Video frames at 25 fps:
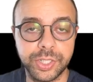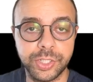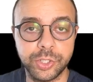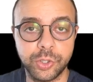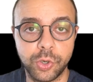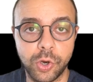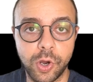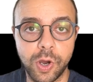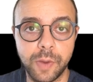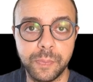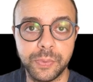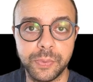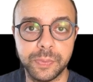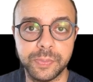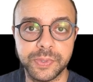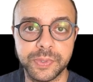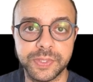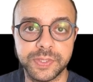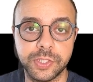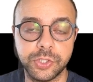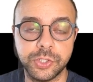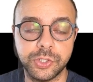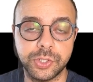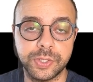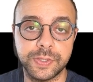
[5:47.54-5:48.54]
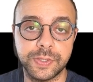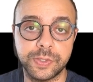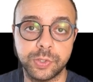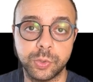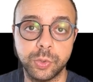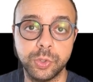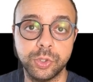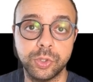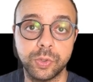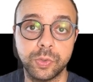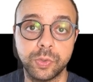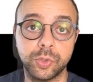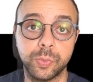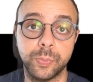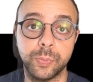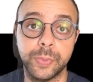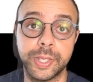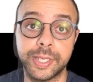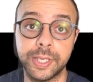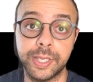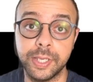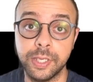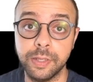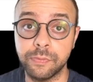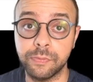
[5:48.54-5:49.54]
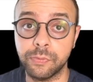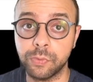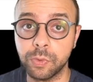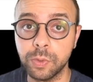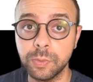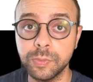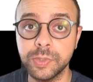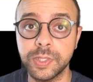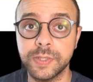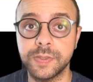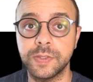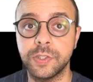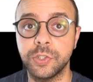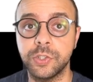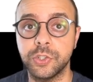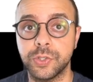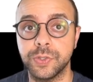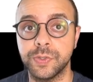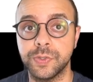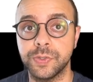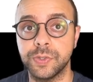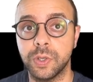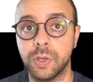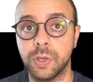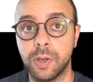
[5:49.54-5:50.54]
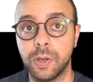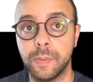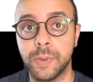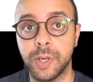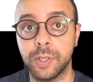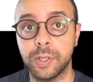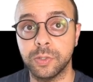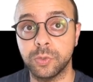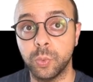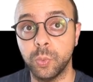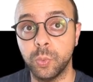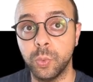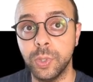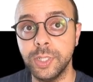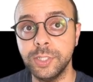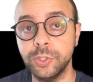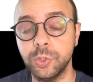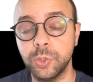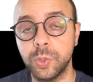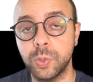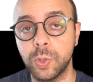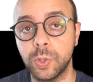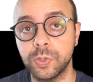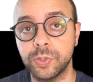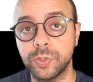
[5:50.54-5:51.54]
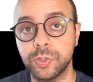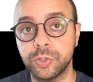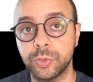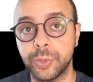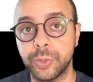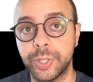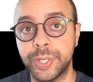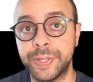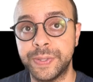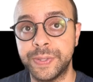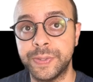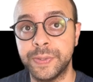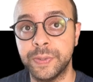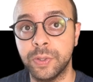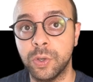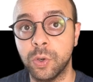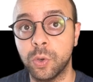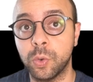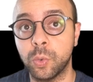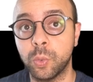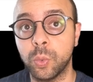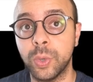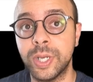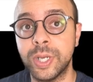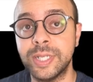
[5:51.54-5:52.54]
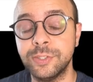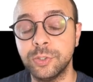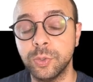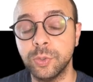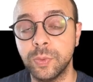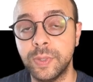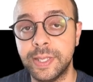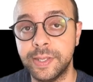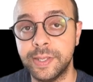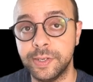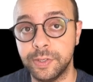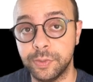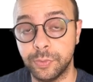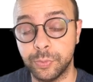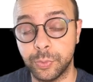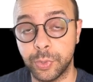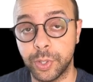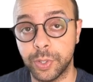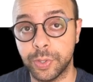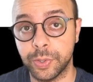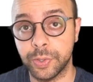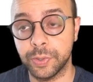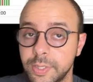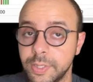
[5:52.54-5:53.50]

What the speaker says: your open position is crucial to make informed decisions about when to close a trade or when to let it run.